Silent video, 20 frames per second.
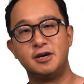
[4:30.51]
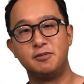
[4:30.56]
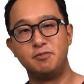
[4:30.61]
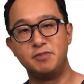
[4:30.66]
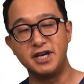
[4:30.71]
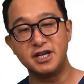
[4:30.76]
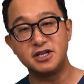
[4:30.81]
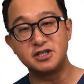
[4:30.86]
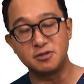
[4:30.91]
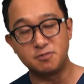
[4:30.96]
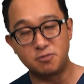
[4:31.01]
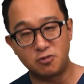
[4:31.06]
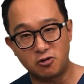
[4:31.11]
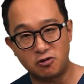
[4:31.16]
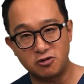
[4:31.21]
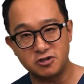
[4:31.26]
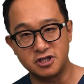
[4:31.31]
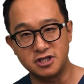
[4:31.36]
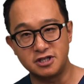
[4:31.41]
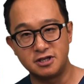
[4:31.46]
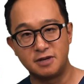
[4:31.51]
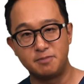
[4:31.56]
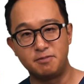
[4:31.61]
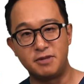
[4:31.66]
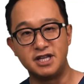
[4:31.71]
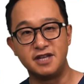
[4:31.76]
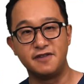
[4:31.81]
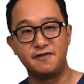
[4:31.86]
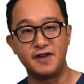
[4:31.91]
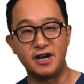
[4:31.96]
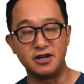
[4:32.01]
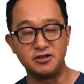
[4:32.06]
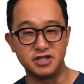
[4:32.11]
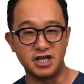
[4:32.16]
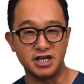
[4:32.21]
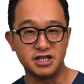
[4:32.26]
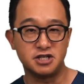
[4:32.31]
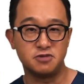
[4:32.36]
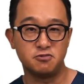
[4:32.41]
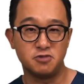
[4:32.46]
being supported by the
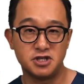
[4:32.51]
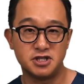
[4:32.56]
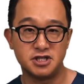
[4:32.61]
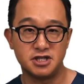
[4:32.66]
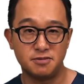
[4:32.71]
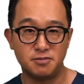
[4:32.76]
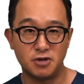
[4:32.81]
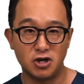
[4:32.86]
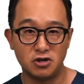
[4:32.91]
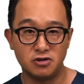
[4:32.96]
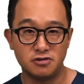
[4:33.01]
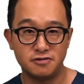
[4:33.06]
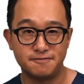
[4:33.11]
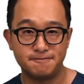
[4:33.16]
foundation, which is the bone.